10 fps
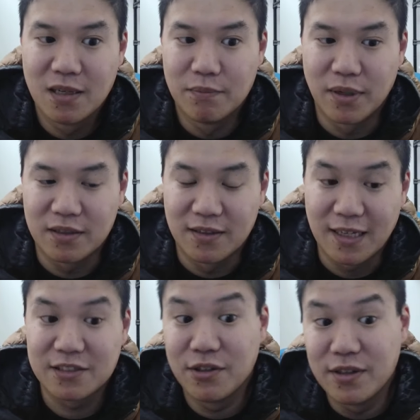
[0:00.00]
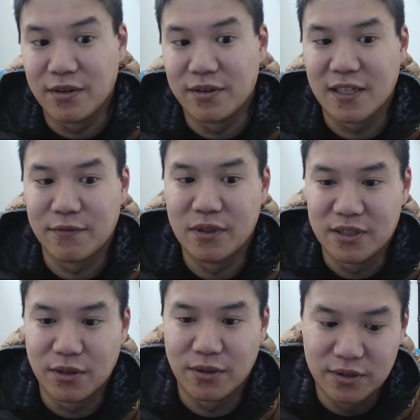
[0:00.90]
But the next 2 years have really
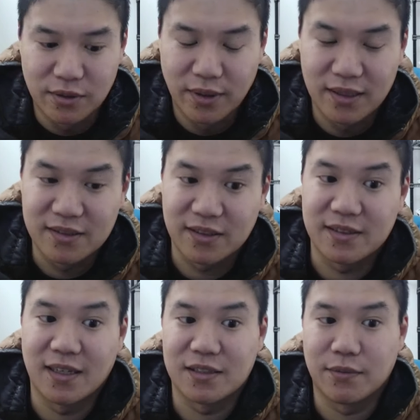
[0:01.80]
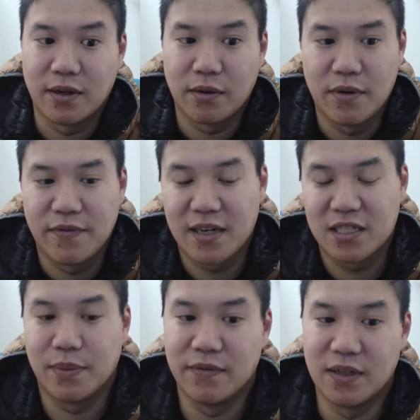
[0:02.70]
turned into a great success, where we've actually
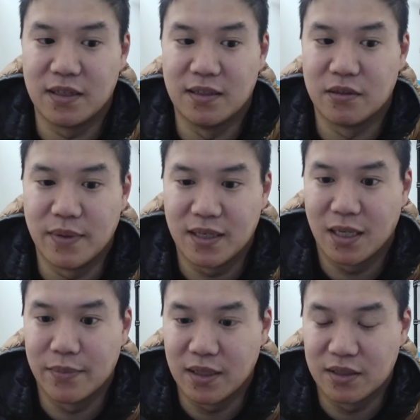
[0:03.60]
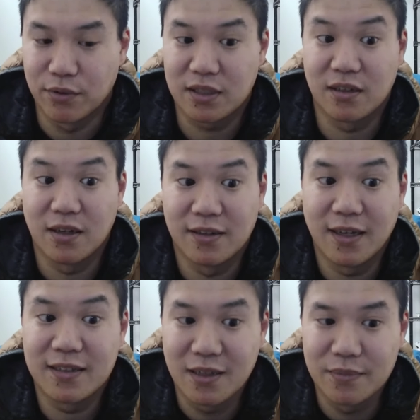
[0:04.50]
pivoted into becoming a direct to
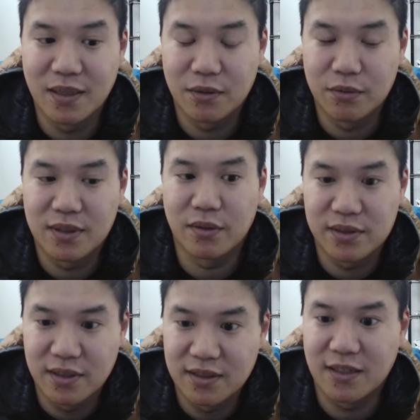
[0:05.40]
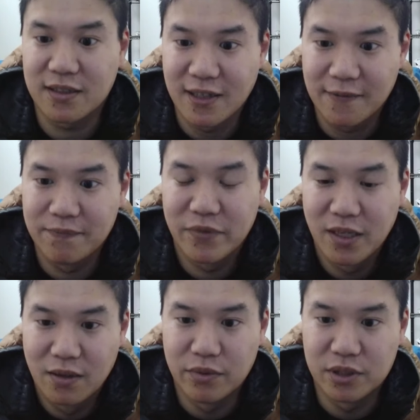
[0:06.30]
online company through TERRACEA.com,
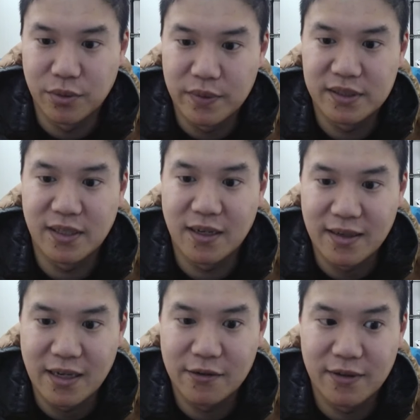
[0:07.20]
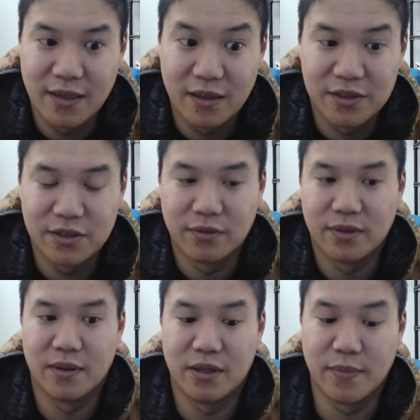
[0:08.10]
which is where we stand now. And also,
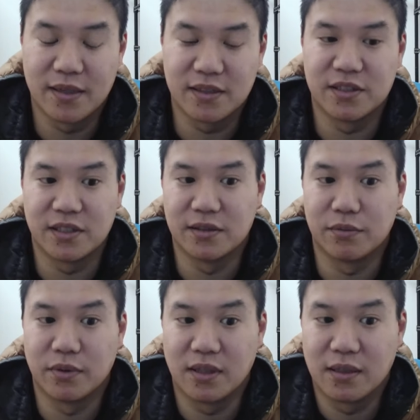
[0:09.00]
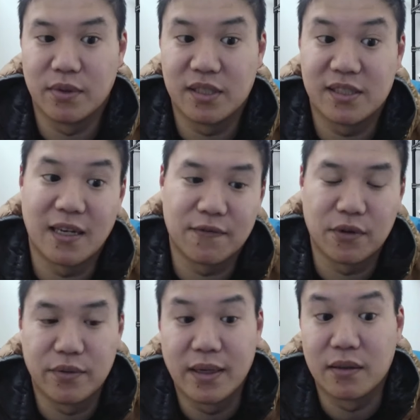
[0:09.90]
the new message is really we stand for
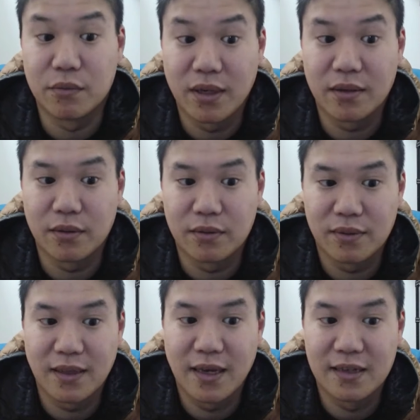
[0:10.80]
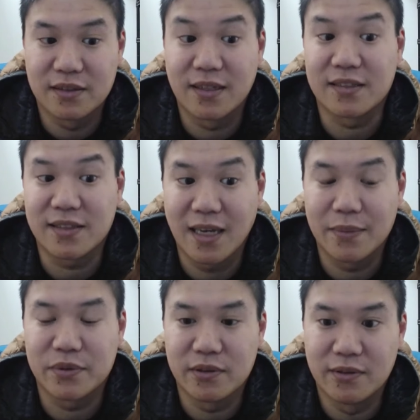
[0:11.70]
New England weather as a test
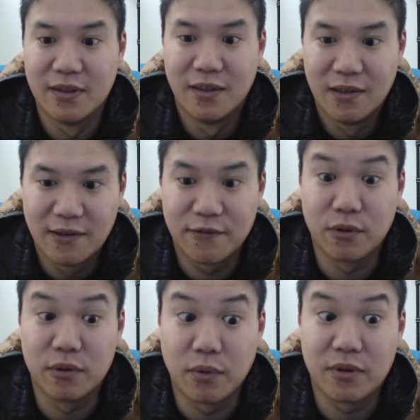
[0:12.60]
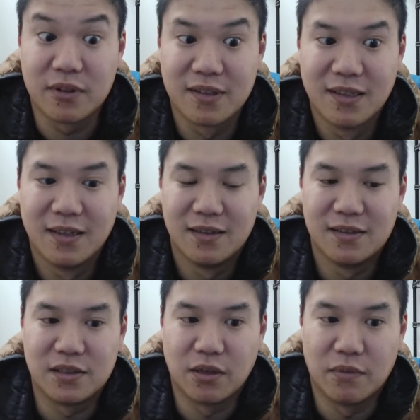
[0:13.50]
capsule for the world.
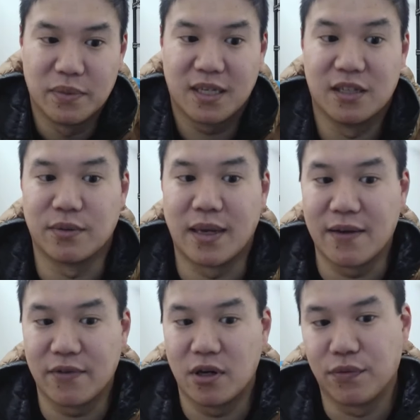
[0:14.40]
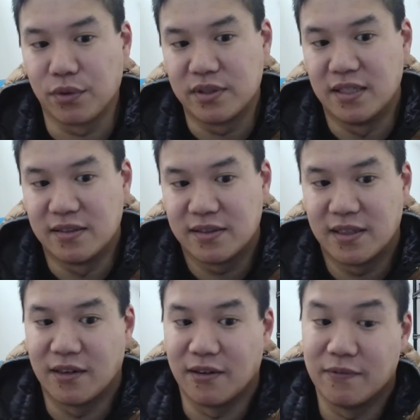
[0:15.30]
So, because we have all 4 seasons
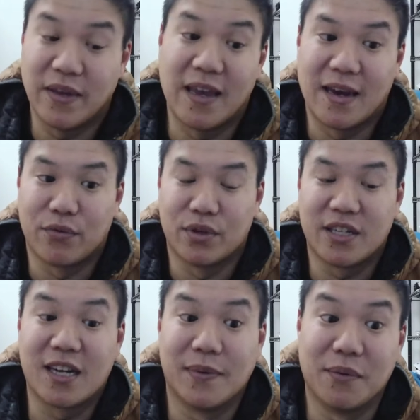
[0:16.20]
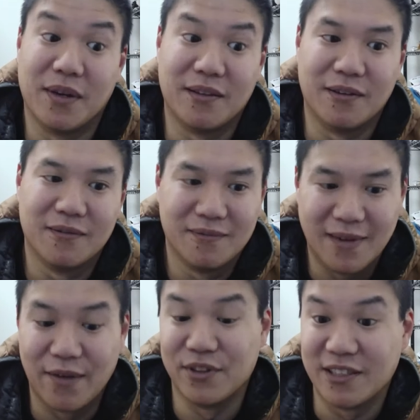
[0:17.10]
here, everyone talks about weather
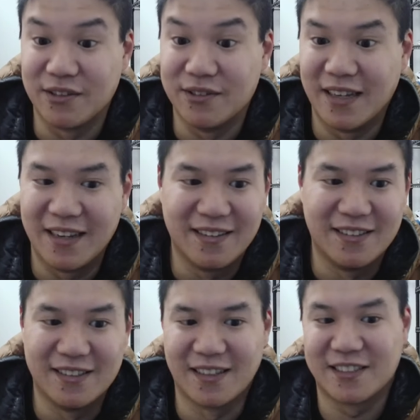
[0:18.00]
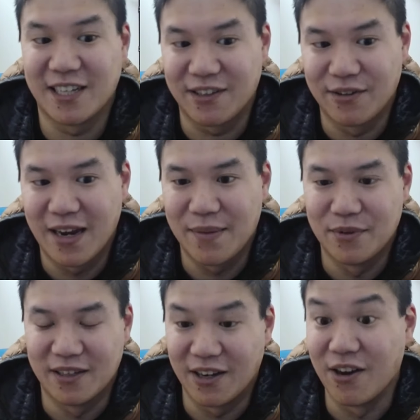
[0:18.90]
every single day. You just like check your app,
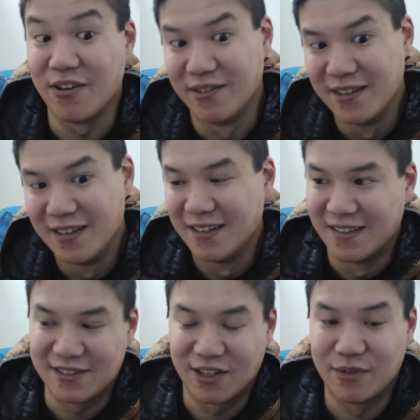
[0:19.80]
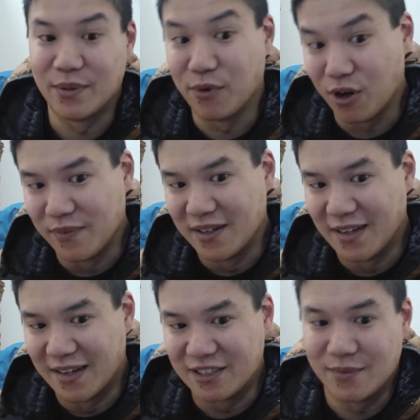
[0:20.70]
you're like, oh, it's going to be warm
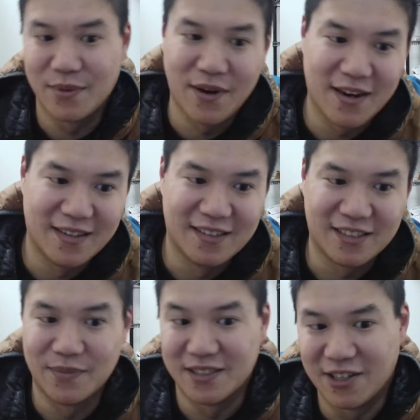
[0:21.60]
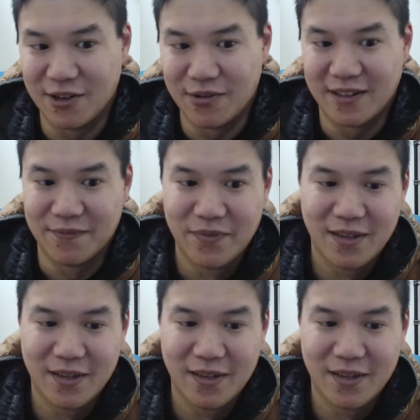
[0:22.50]
again, it's going to be rainy, it's going to be snowy.